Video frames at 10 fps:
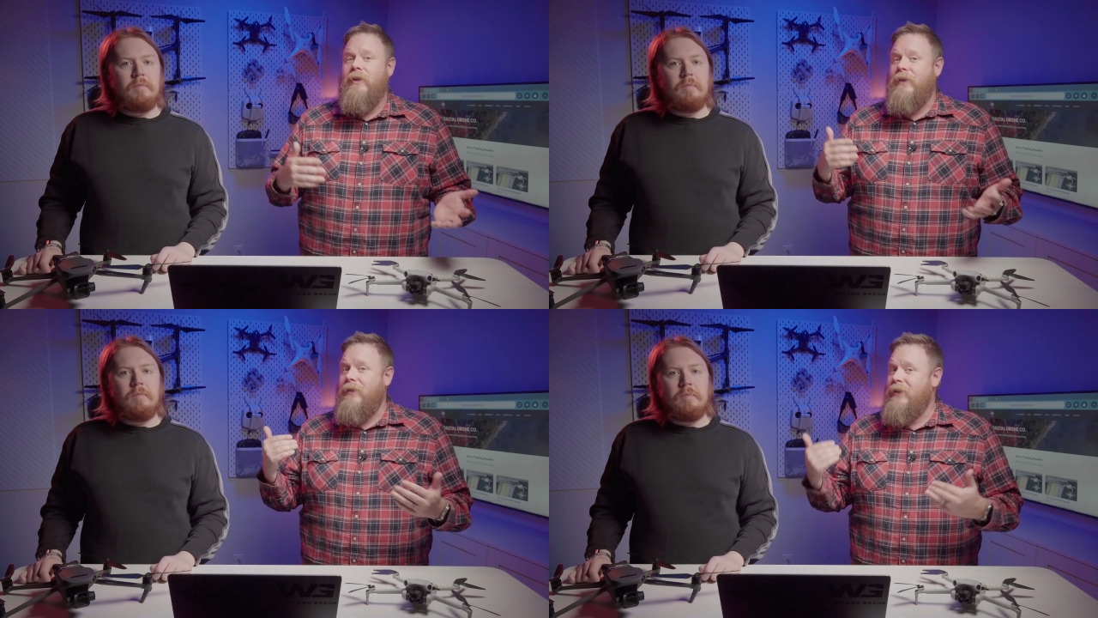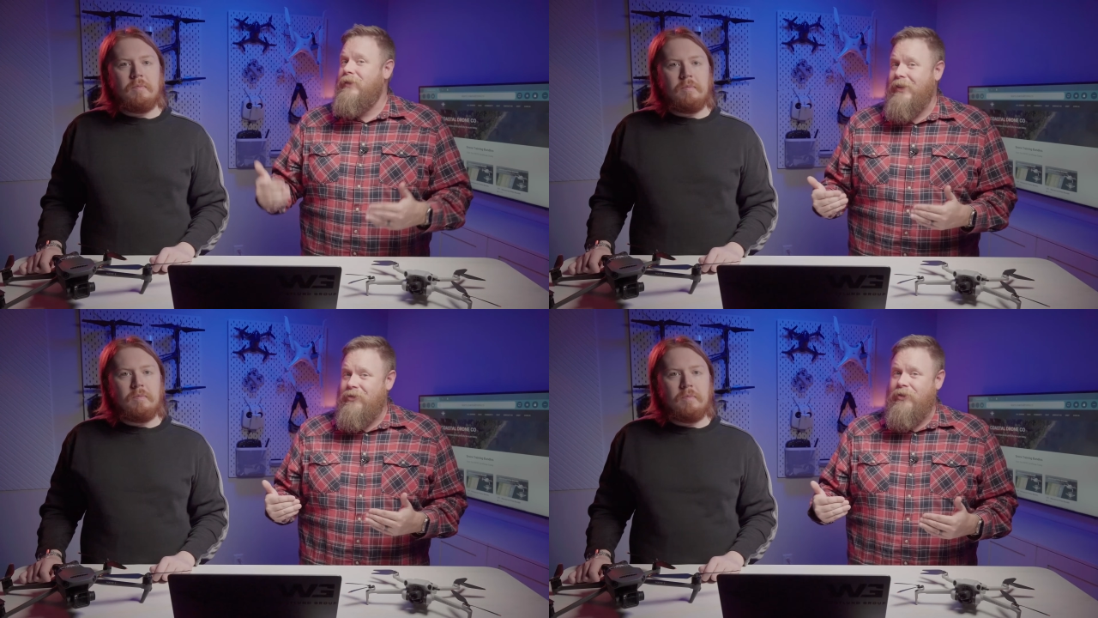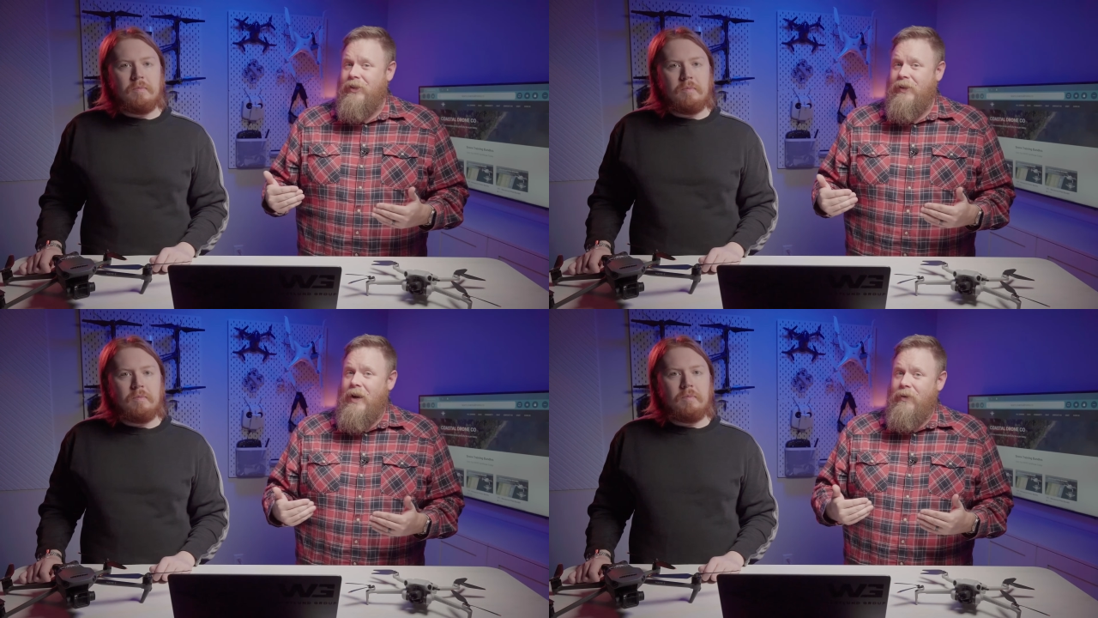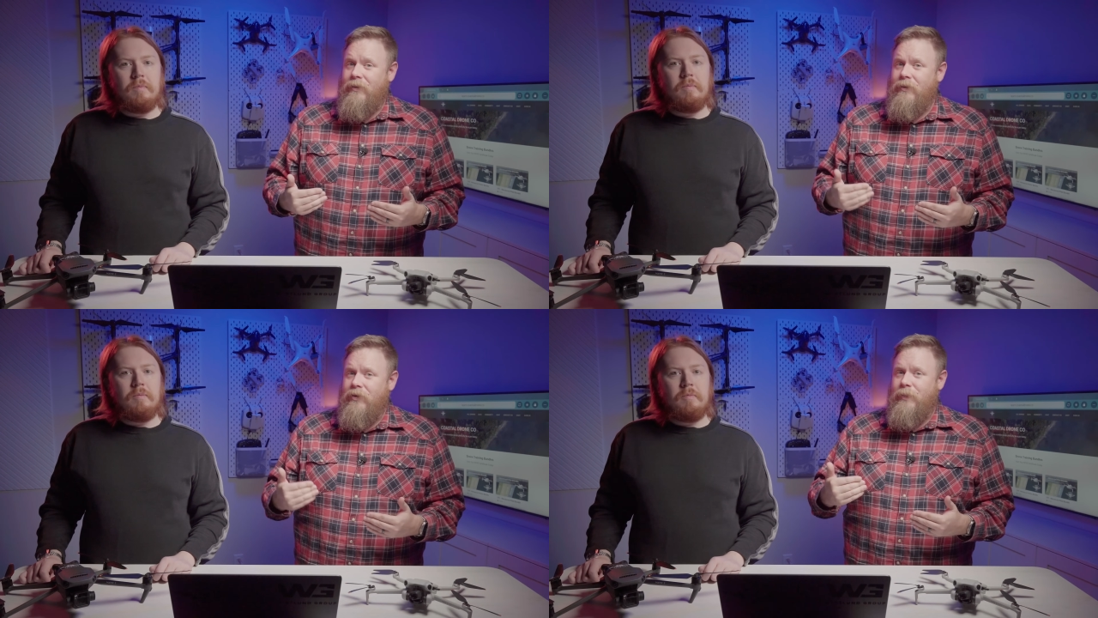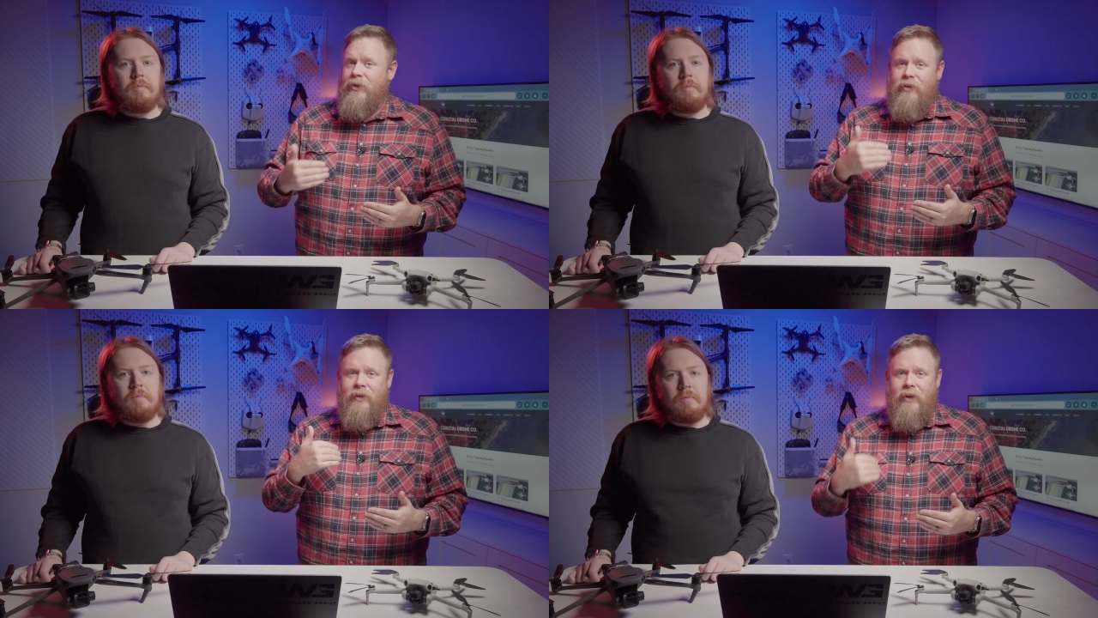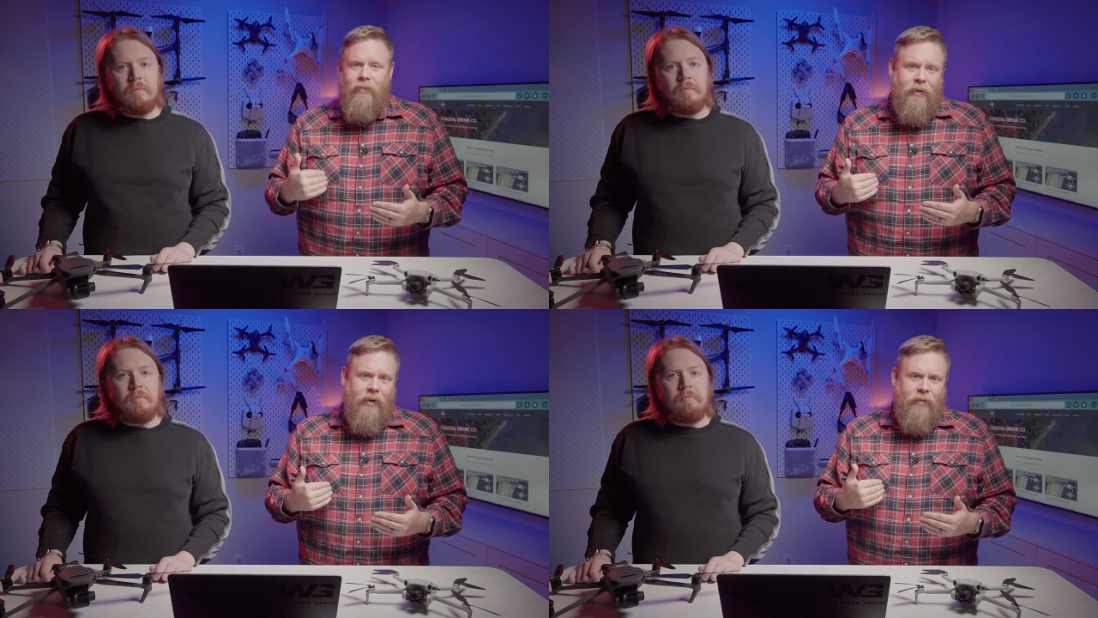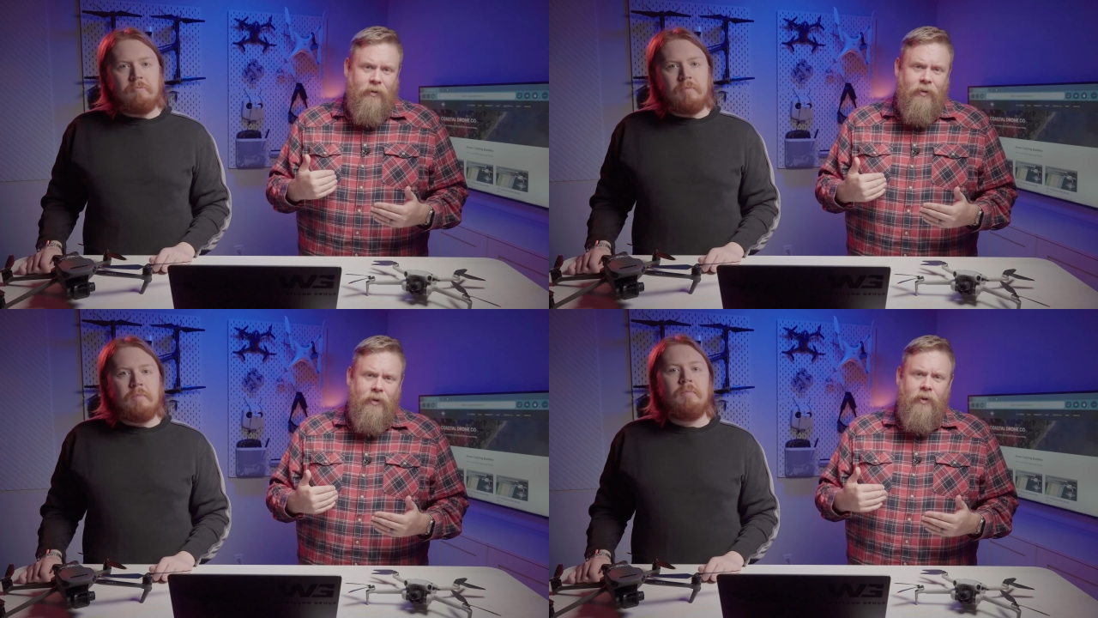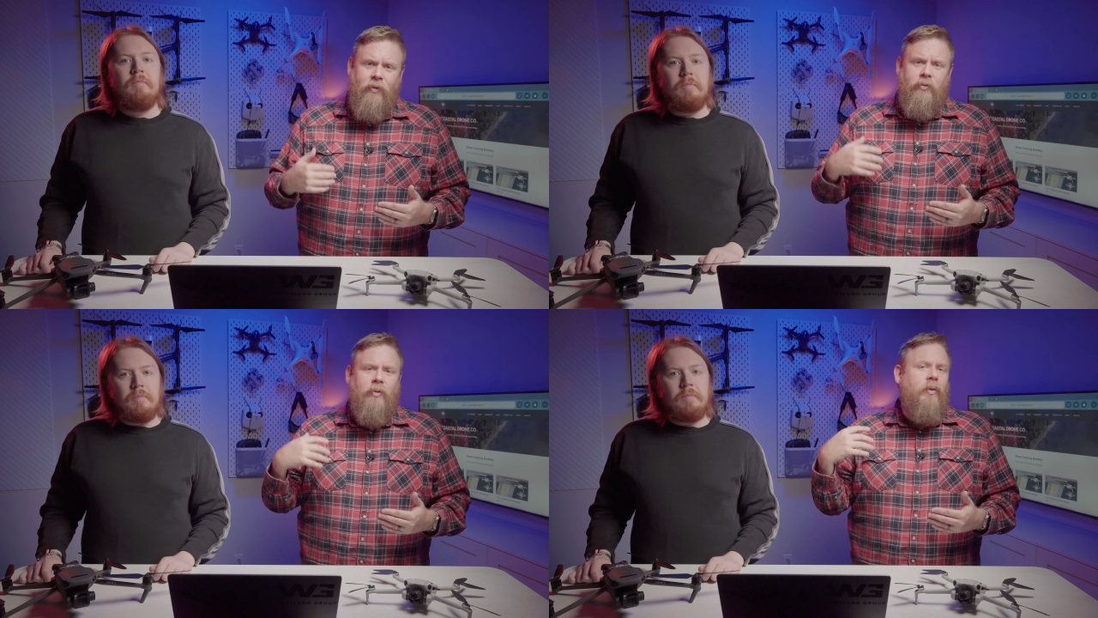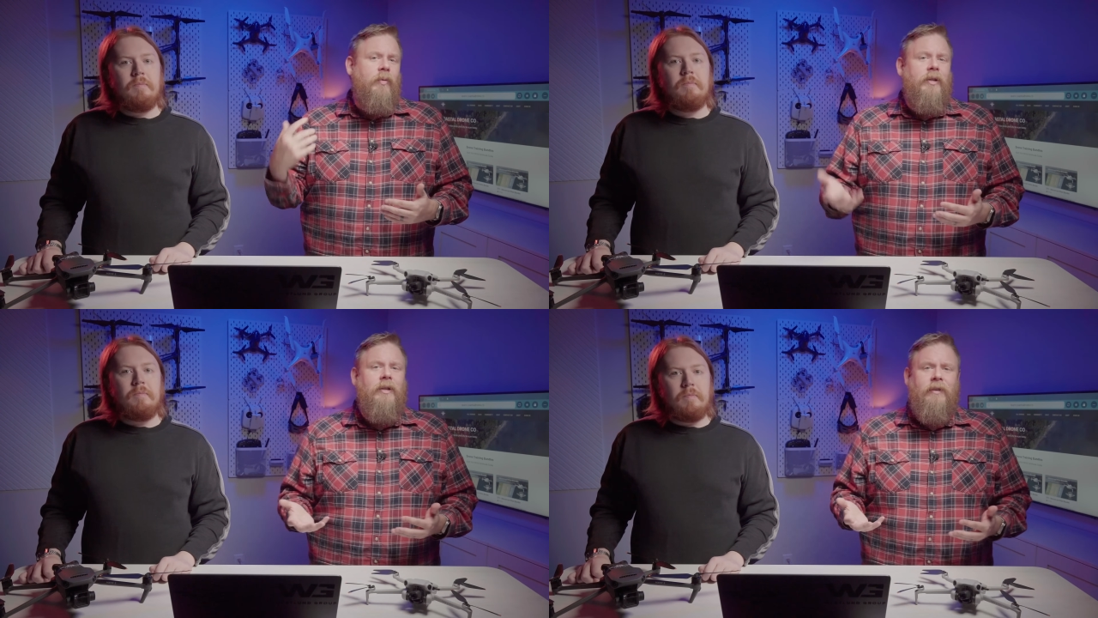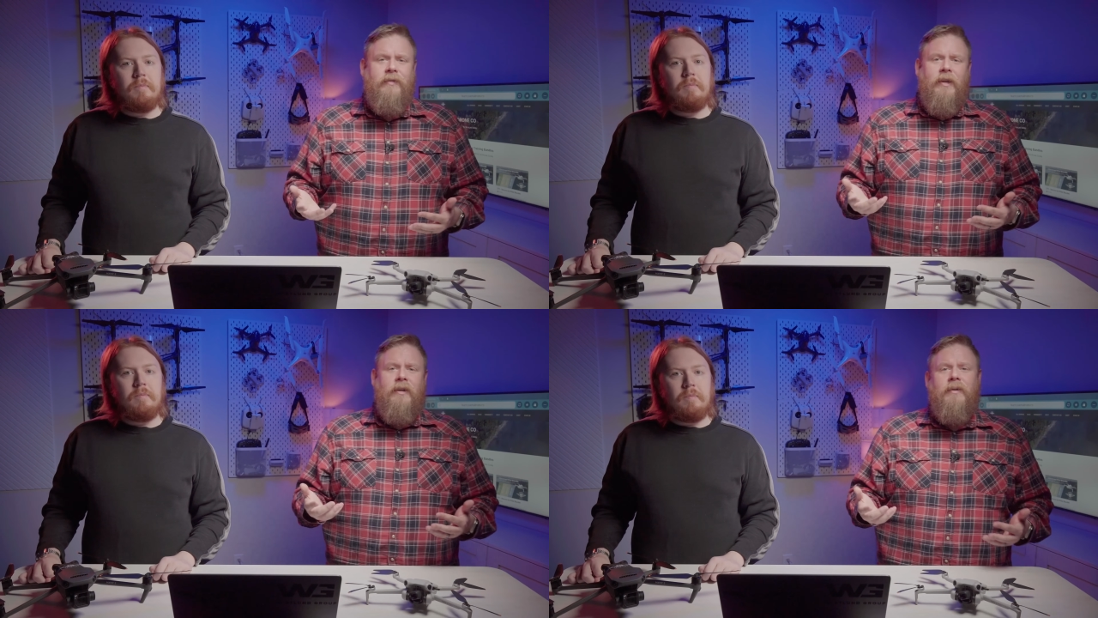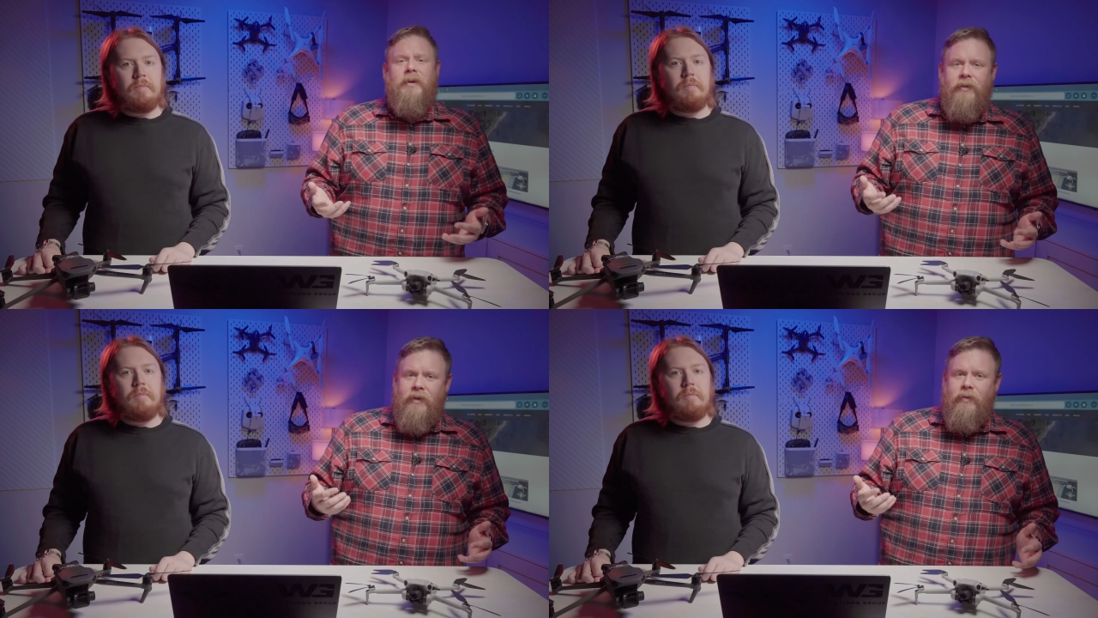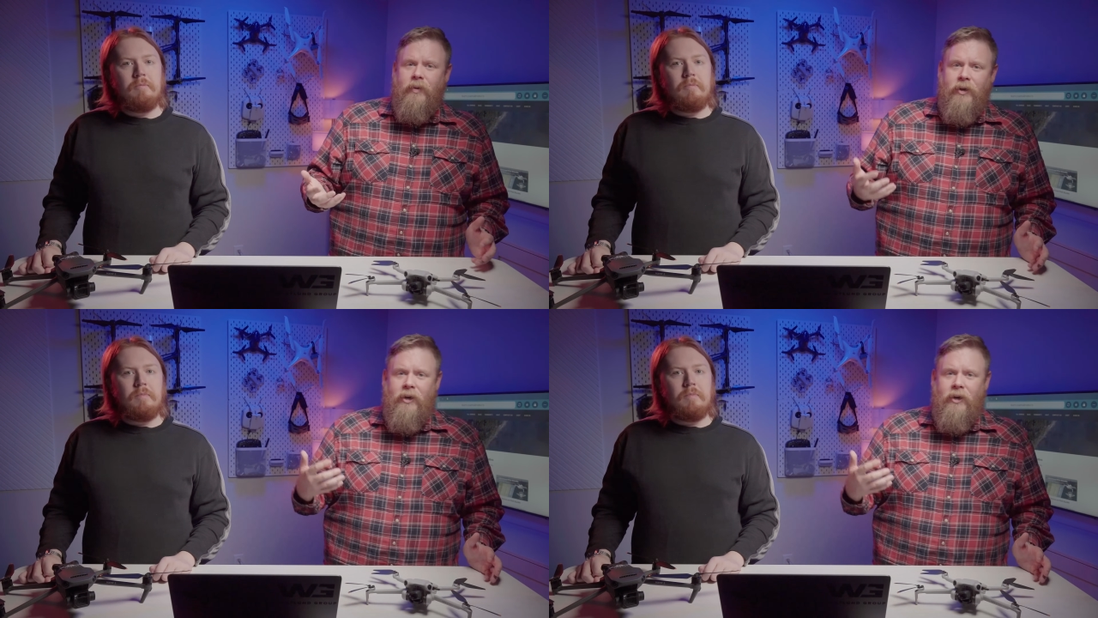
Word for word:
Speaker 1: that things get shut down, especially at the government level. So we're really excited about the level one